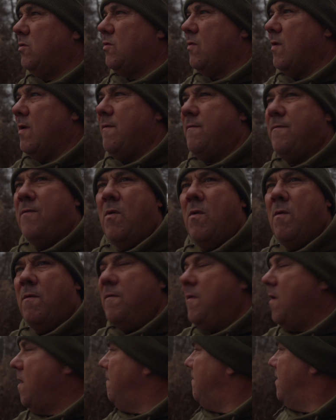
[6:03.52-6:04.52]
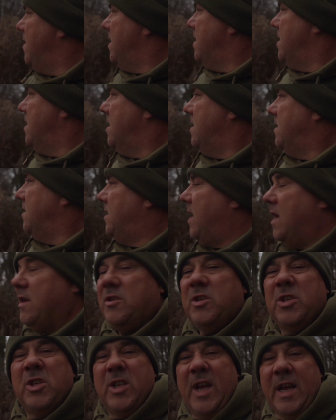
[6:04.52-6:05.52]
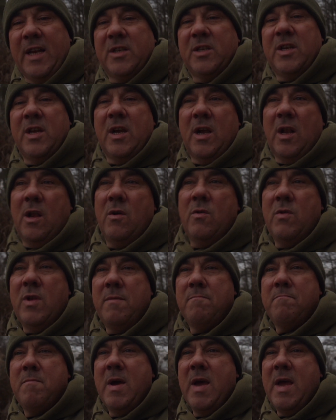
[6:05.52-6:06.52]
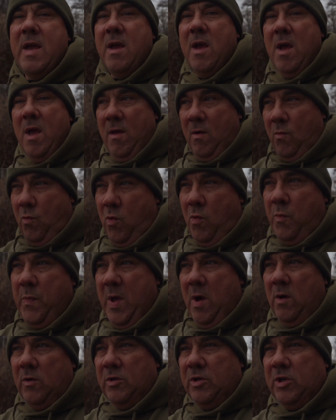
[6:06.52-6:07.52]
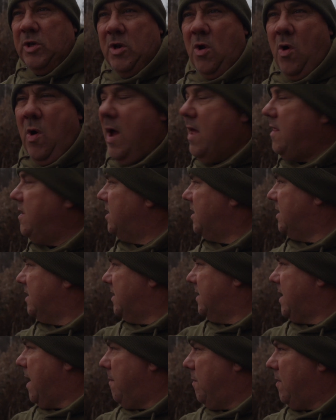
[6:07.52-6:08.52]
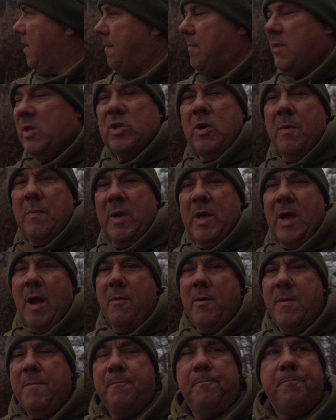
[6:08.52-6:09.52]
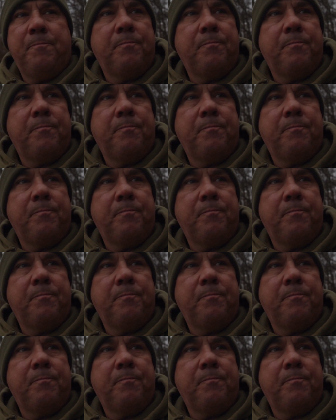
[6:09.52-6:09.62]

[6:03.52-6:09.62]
three, four, five. Yes, six including me will be on tonight. A couple up the top are going.